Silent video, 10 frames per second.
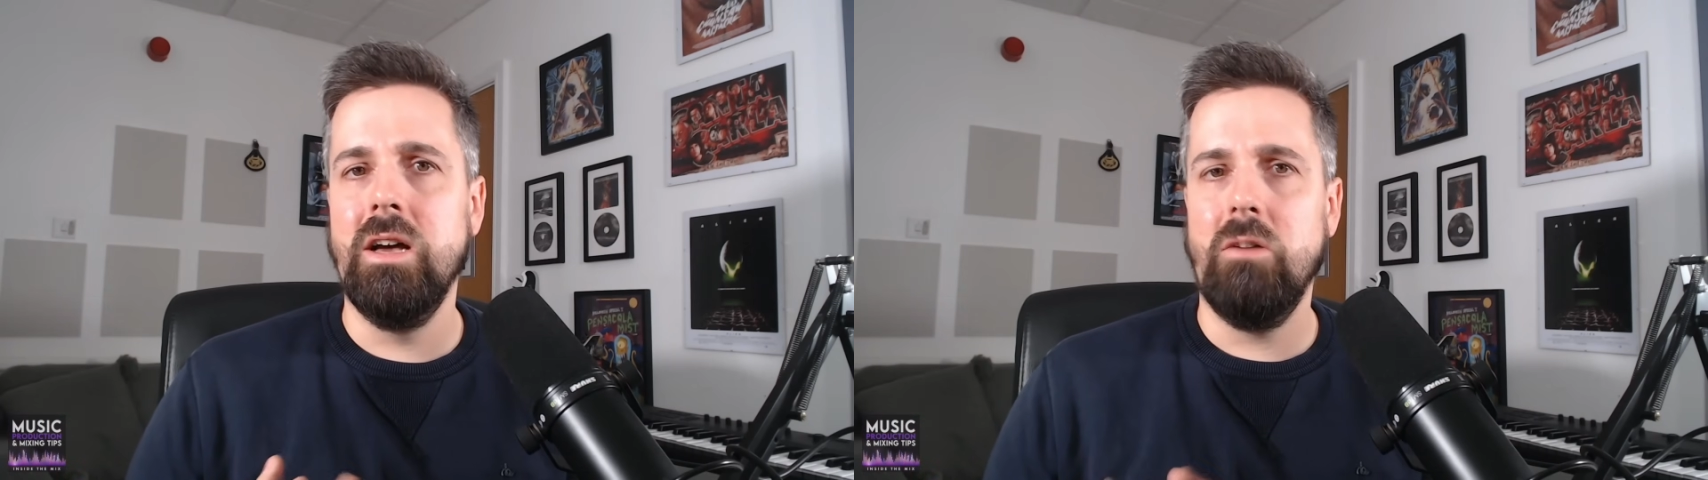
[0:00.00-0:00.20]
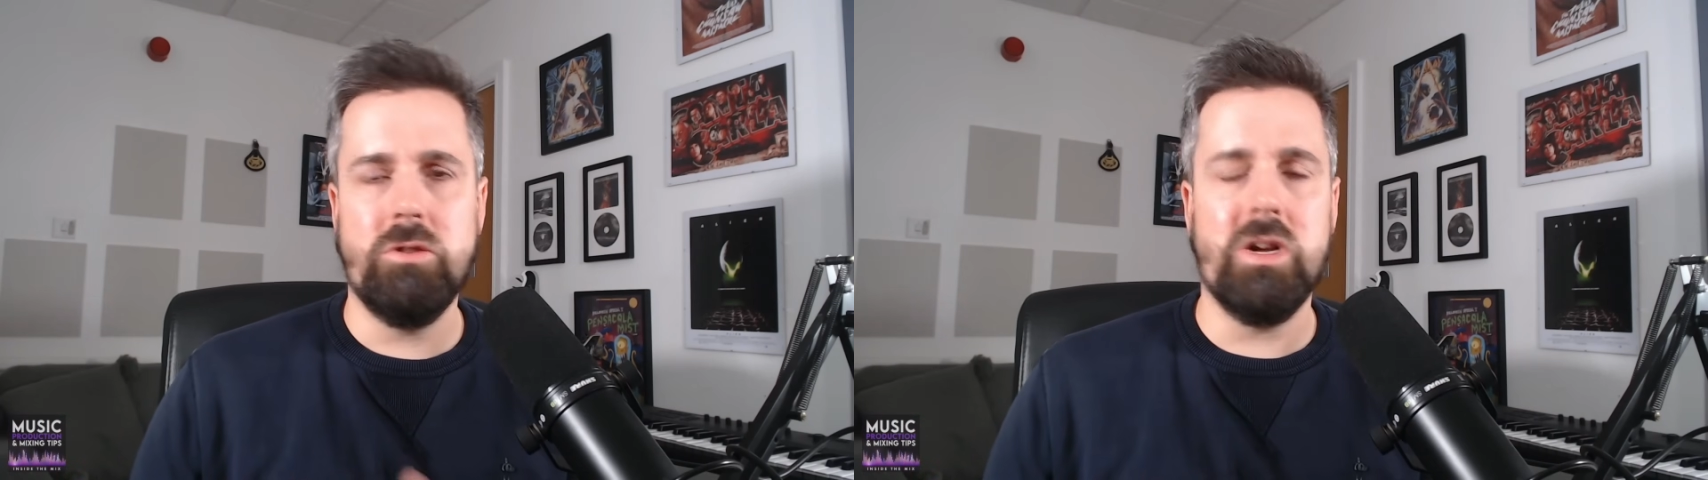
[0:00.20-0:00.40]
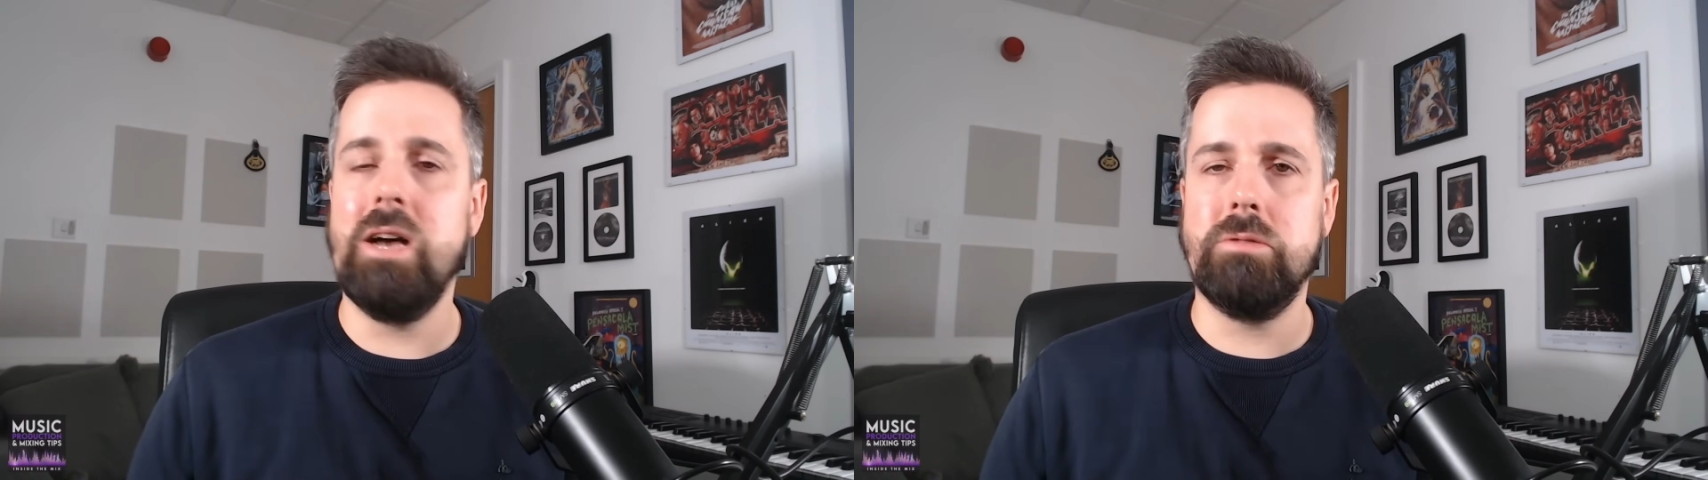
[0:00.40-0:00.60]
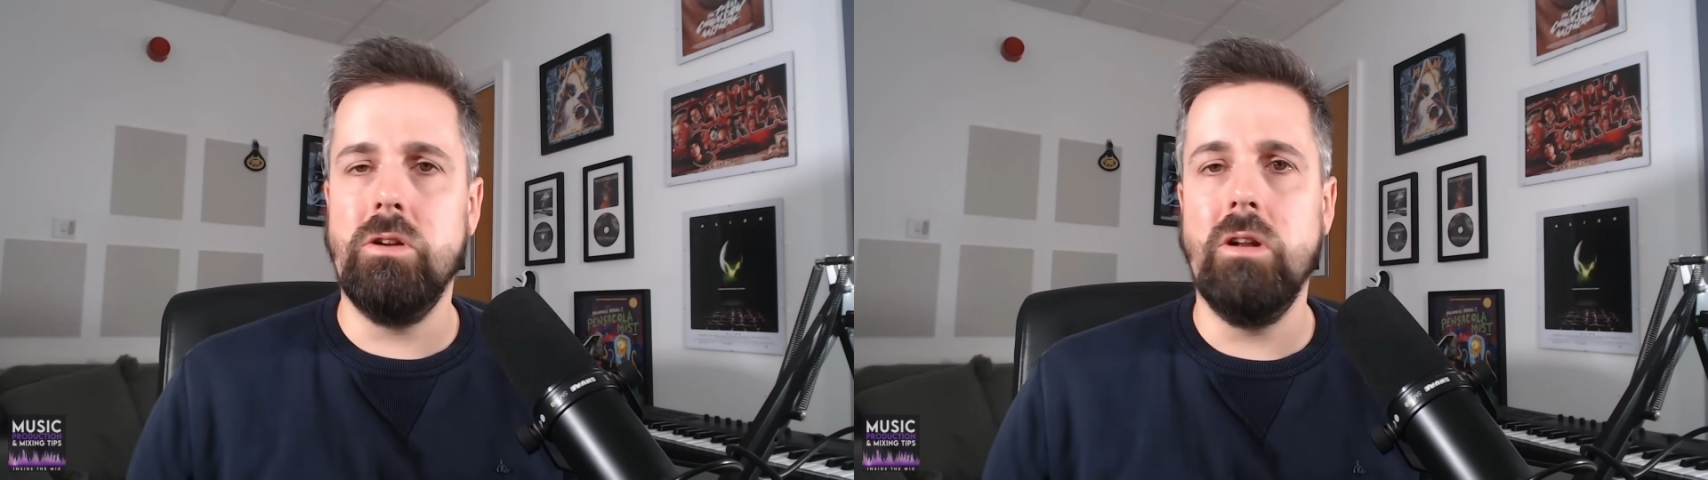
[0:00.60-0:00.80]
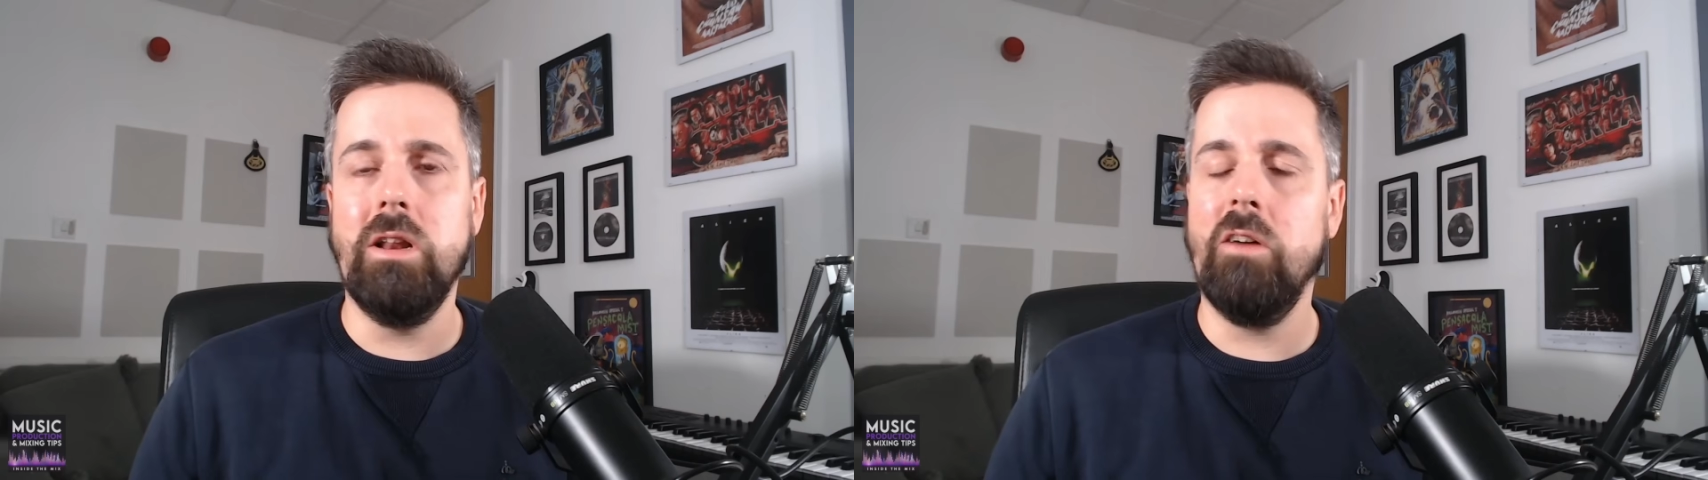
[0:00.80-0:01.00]
which I
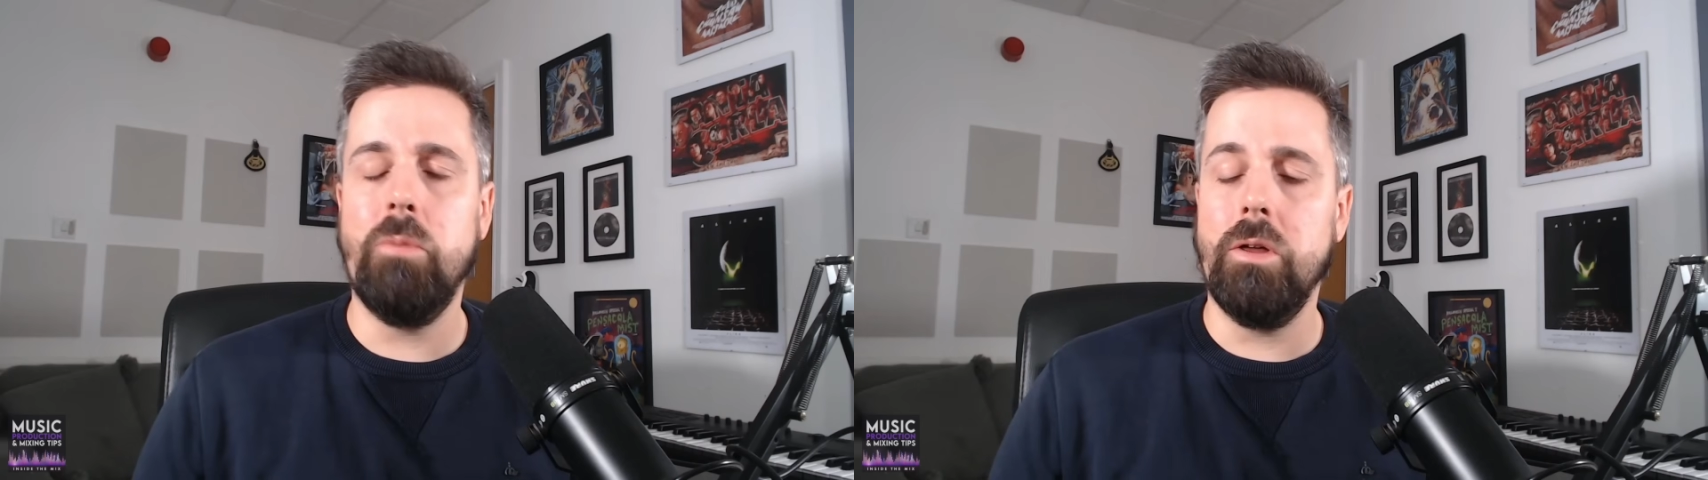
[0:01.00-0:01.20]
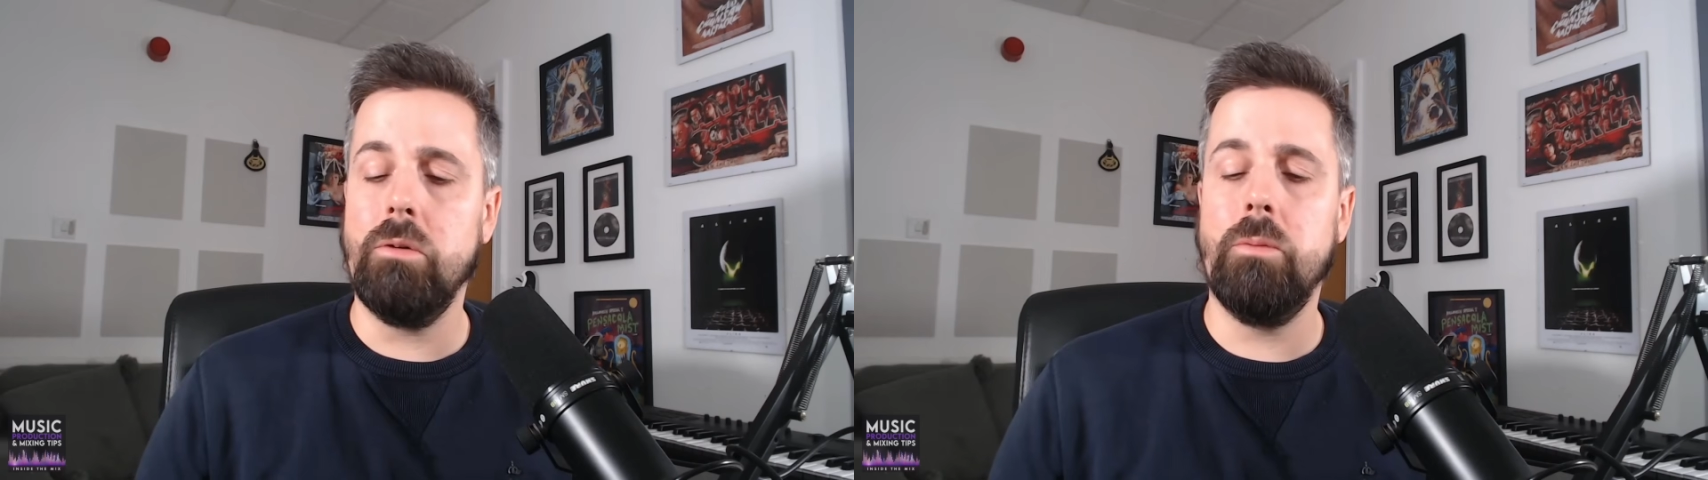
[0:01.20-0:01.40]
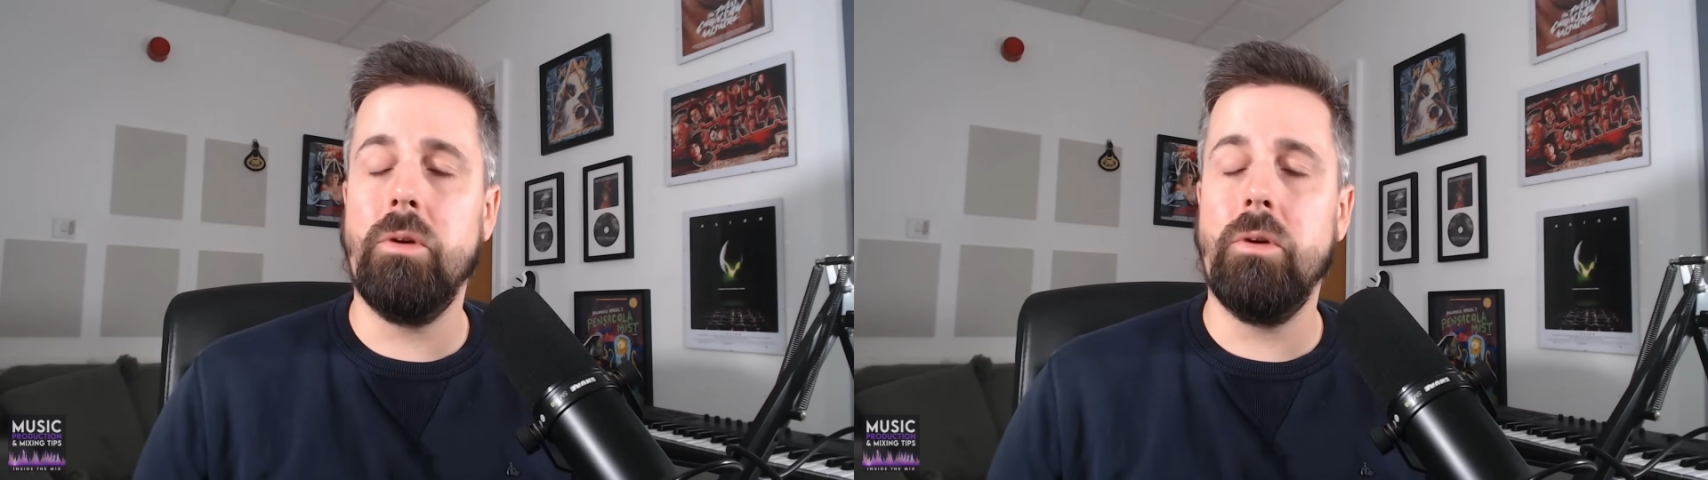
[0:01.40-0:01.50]
absolutely love, by the way.